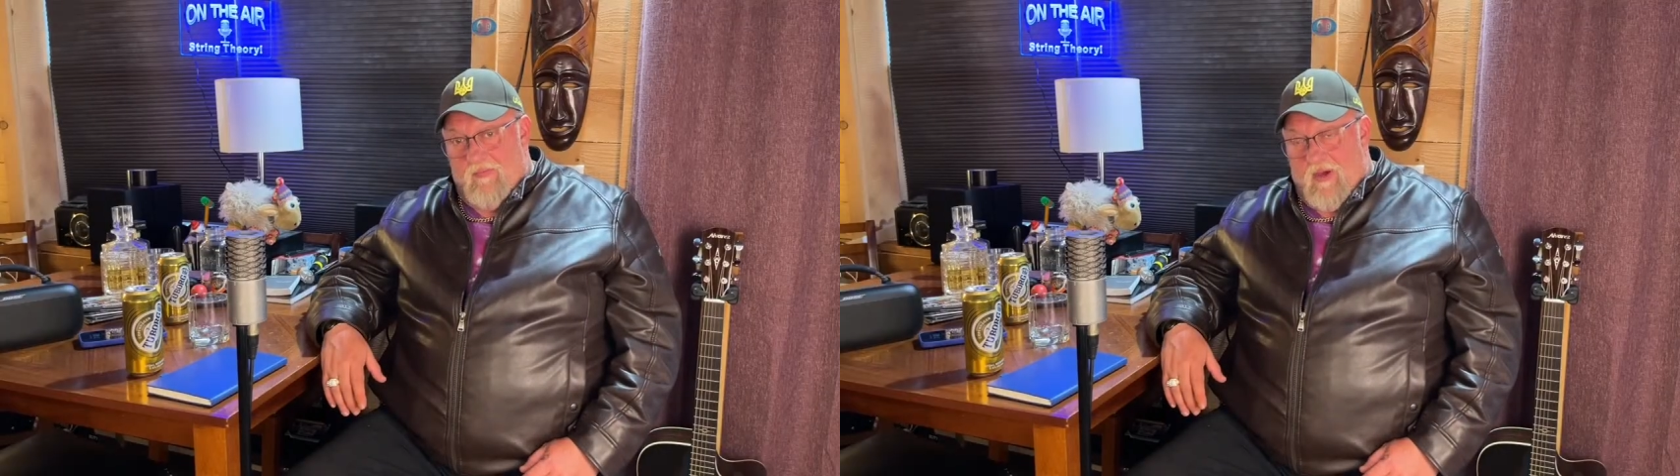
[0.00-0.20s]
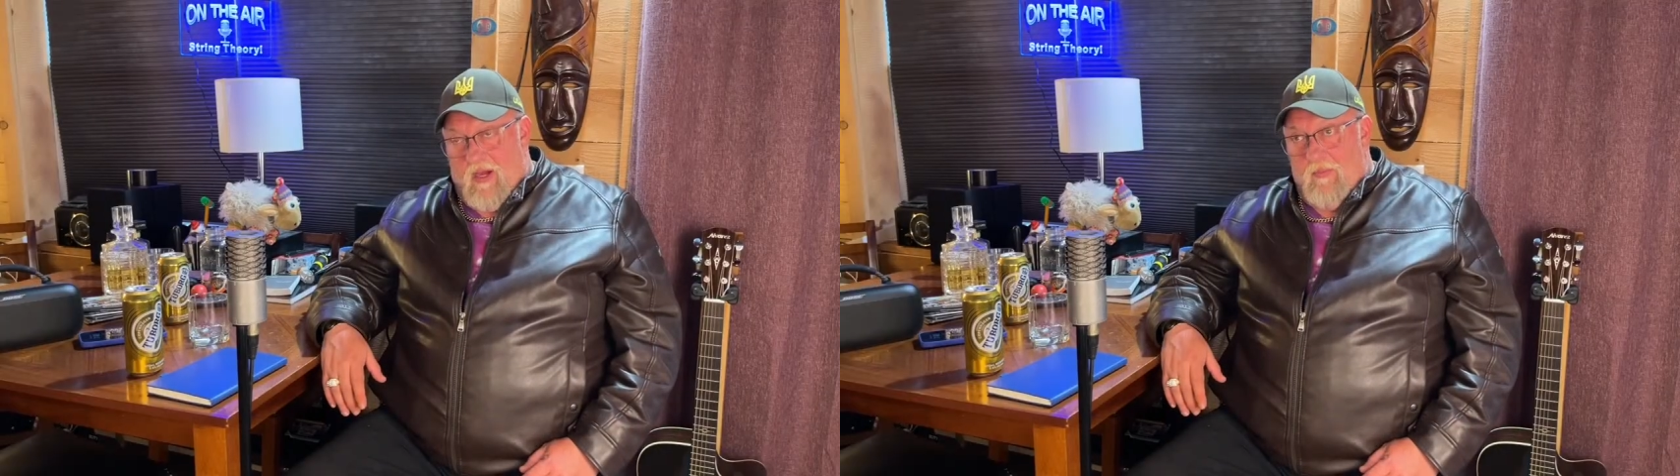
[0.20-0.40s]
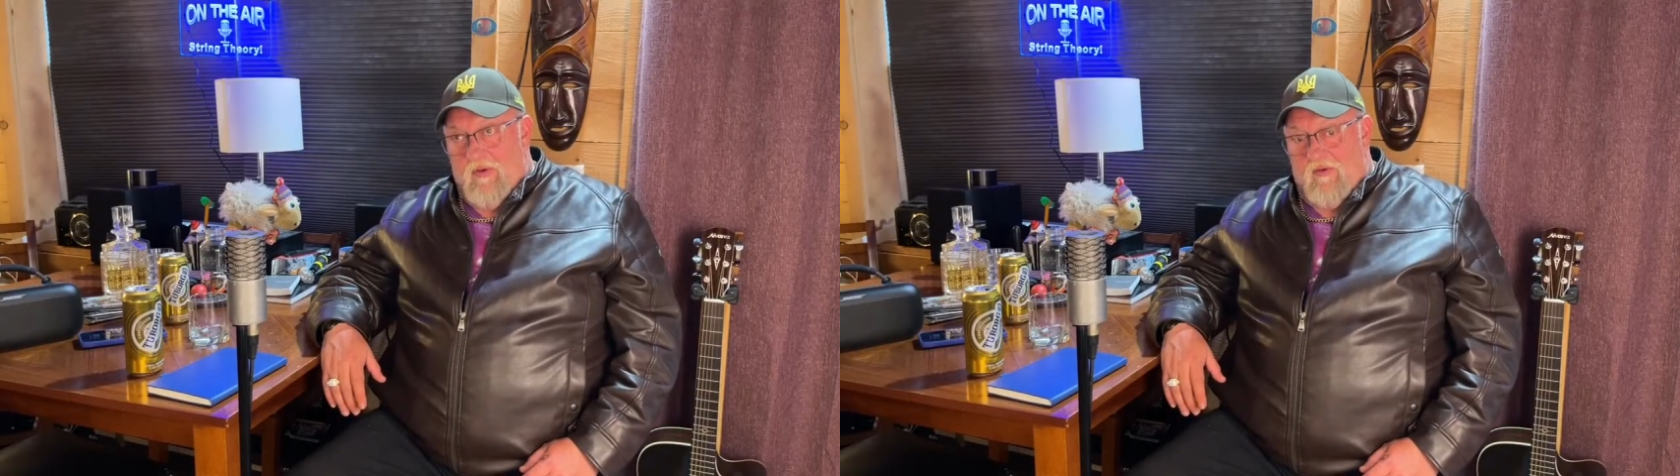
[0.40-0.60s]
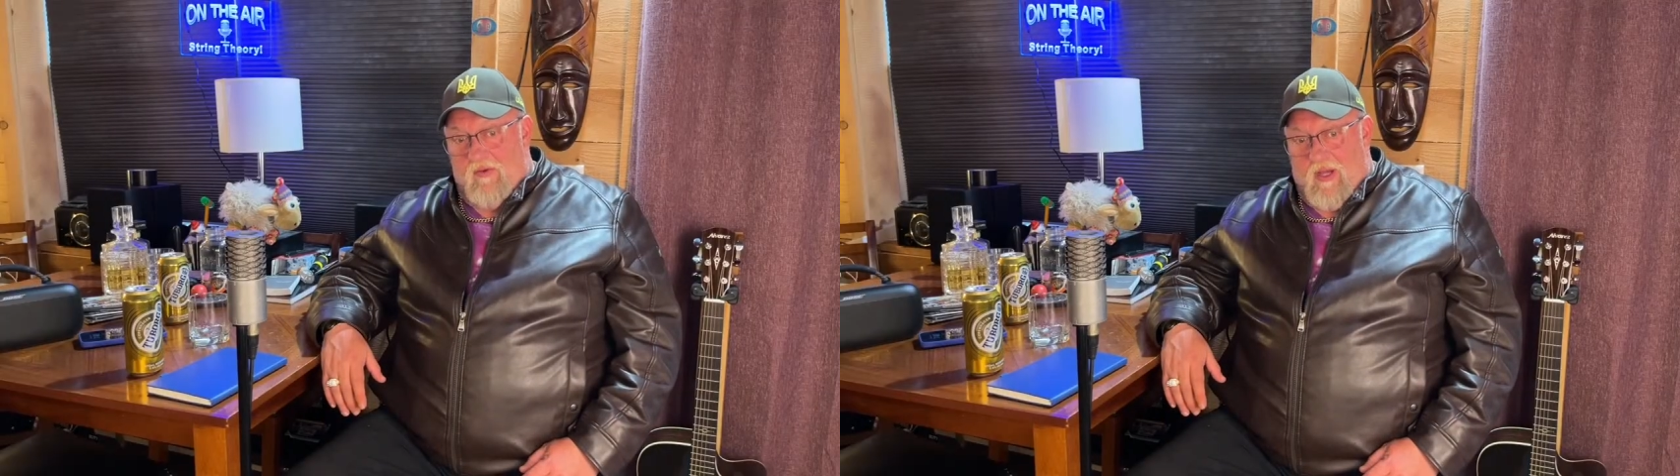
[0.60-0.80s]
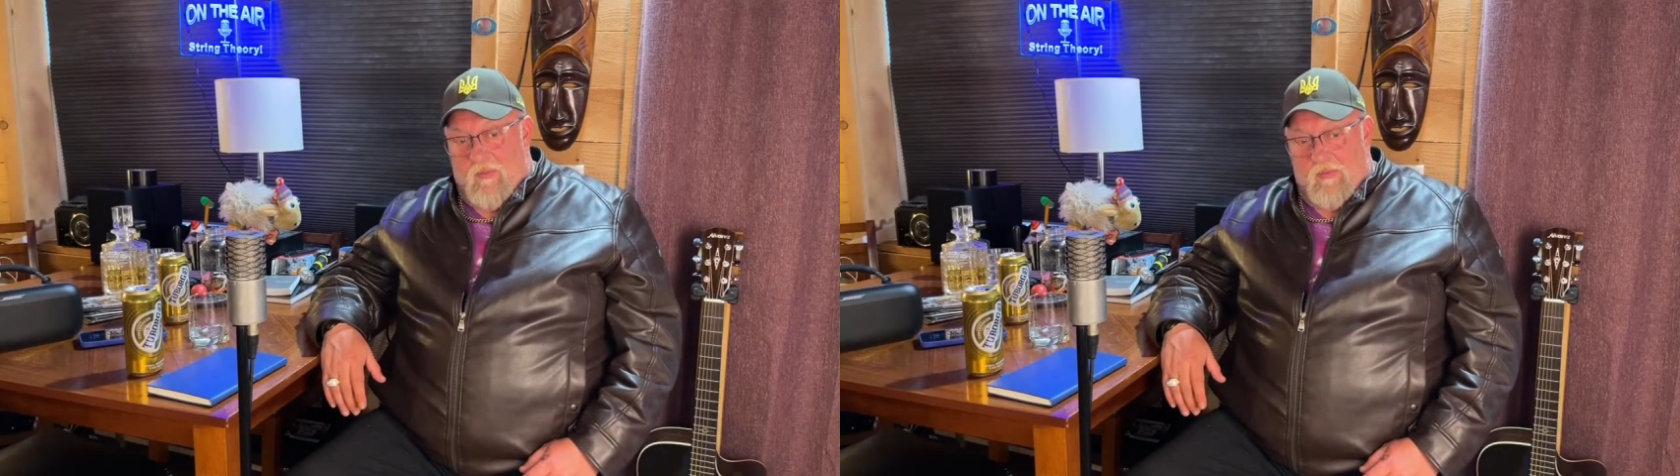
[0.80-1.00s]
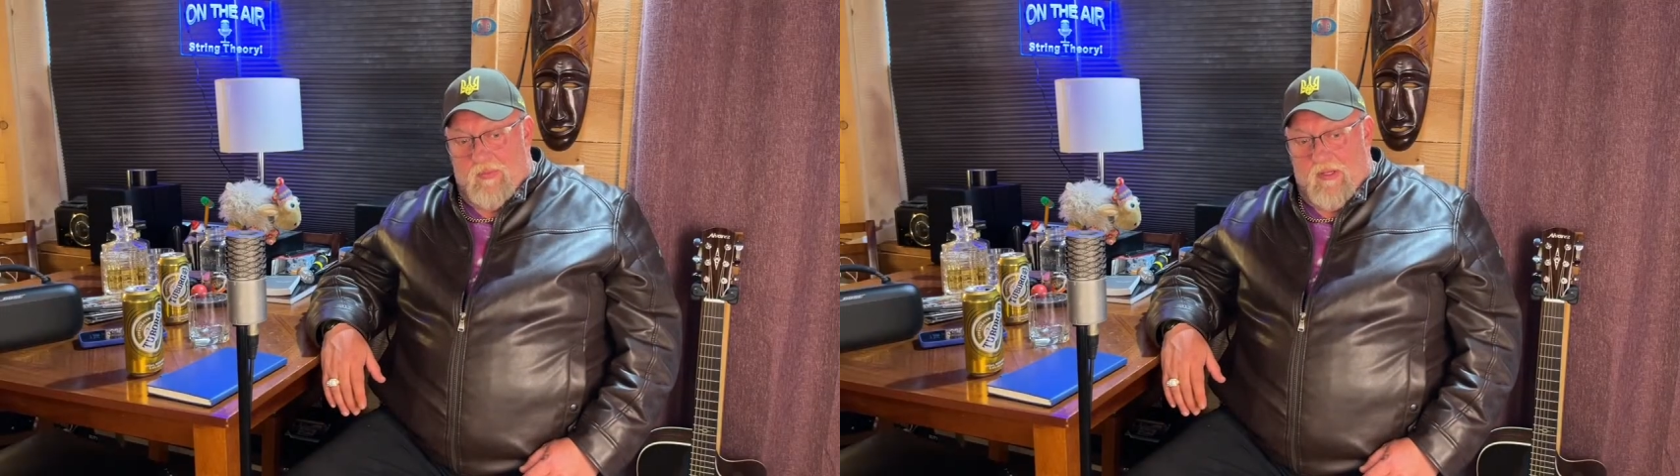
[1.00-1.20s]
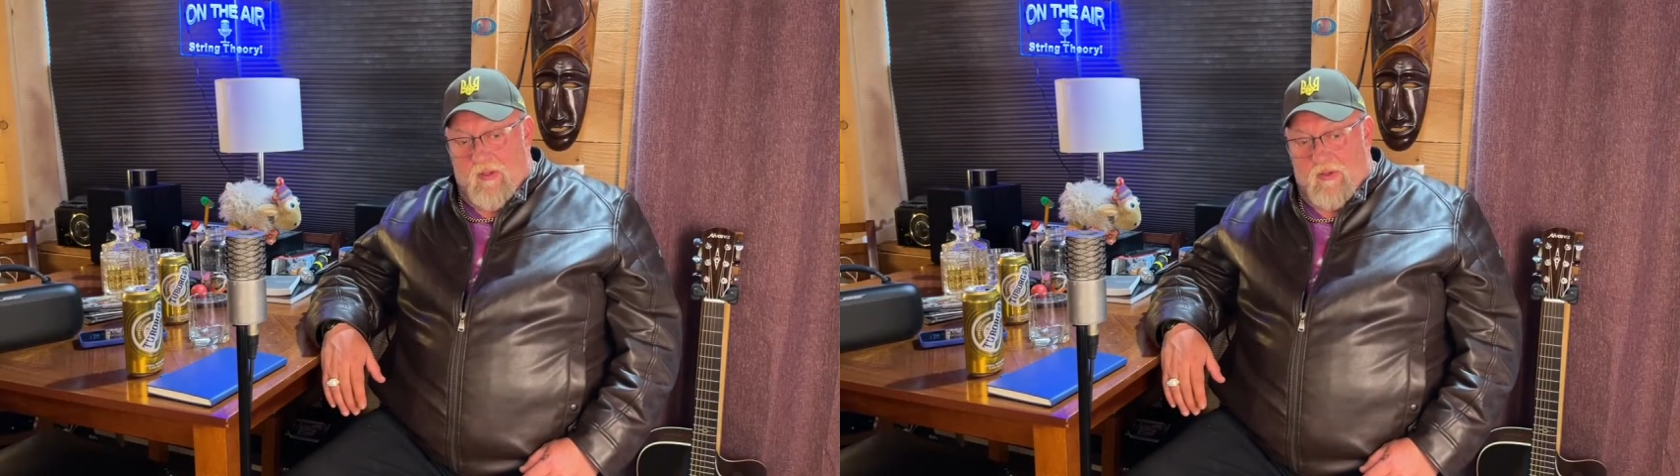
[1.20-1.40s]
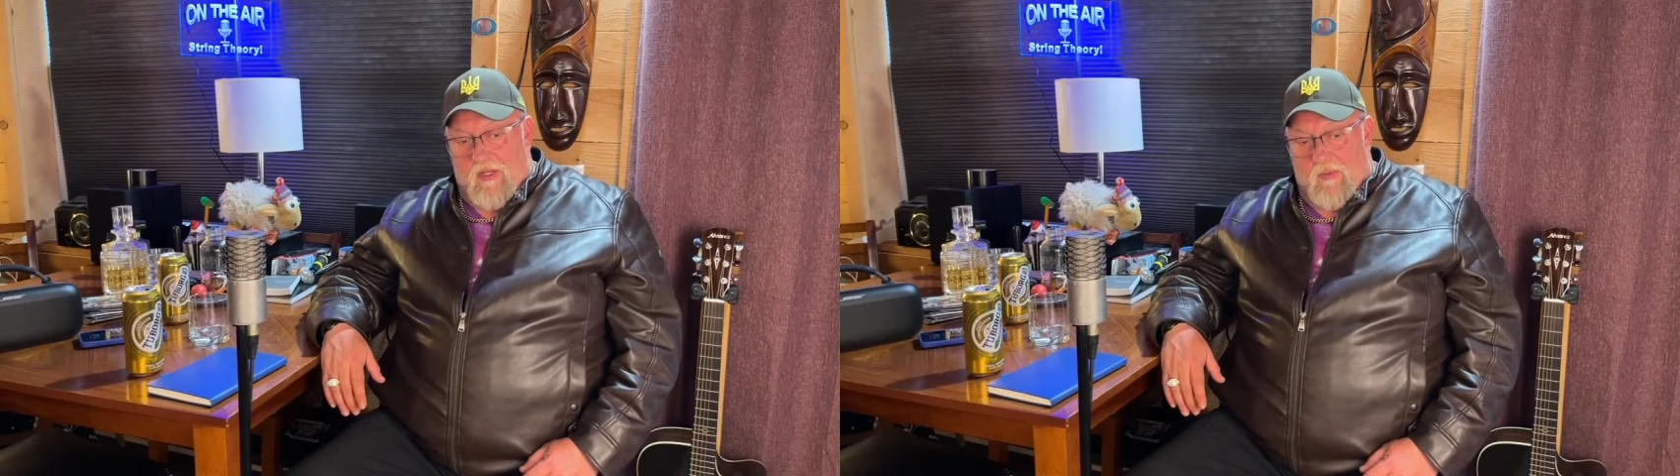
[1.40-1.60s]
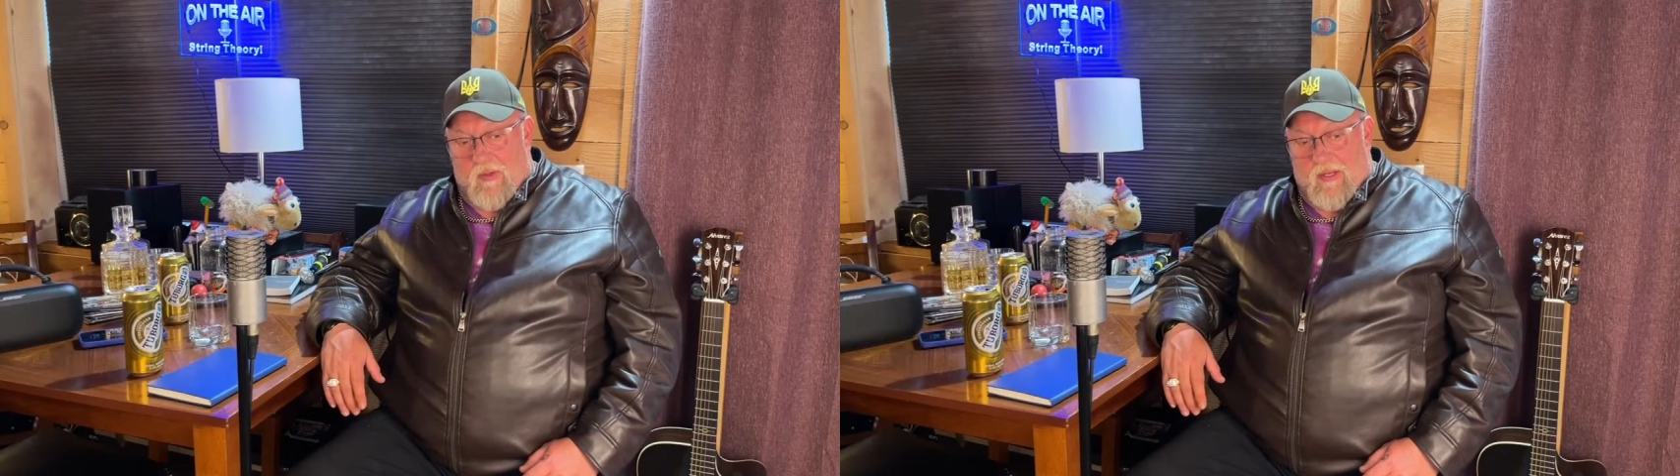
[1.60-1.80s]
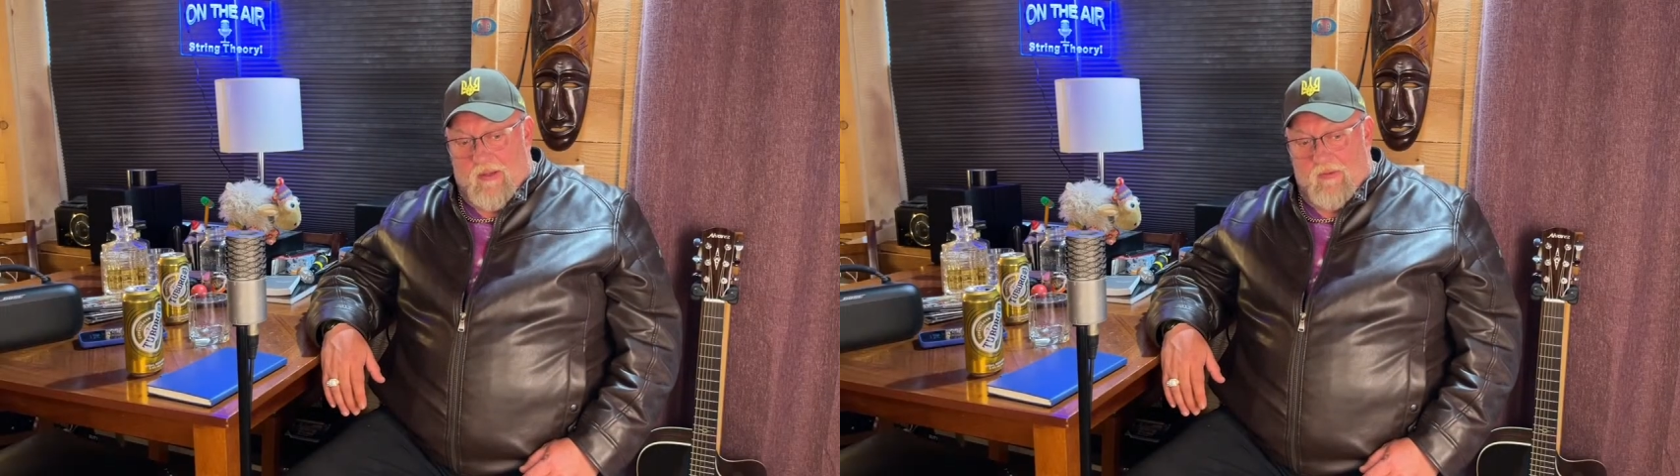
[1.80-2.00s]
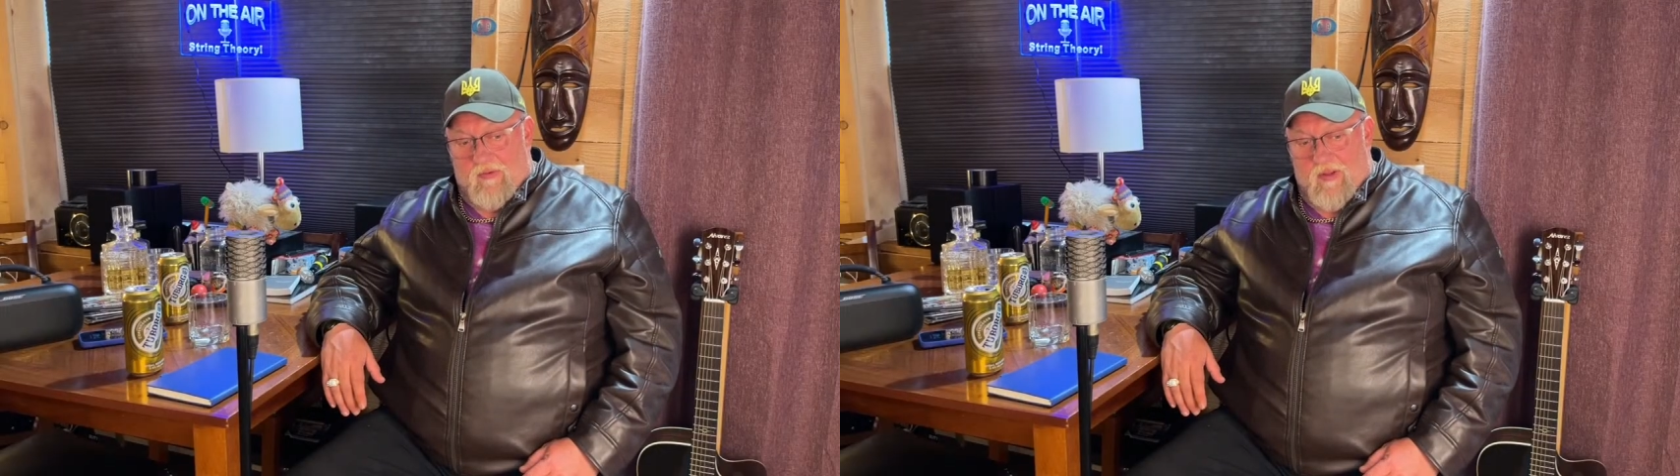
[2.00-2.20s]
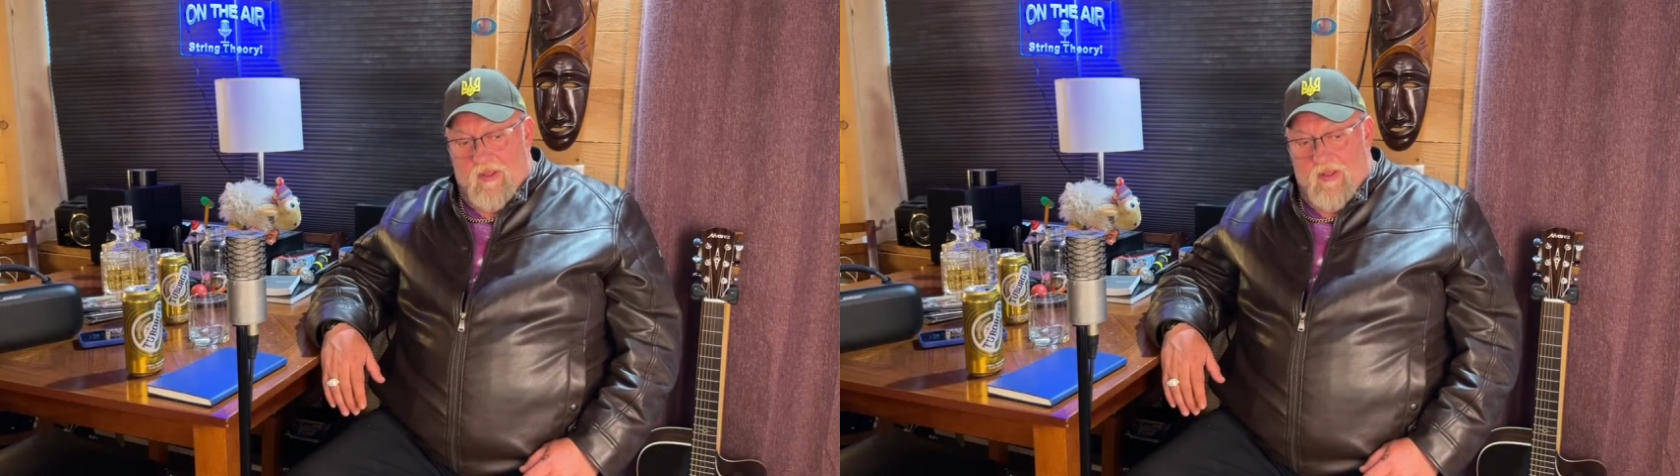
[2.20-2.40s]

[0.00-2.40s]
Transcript: I would be looking around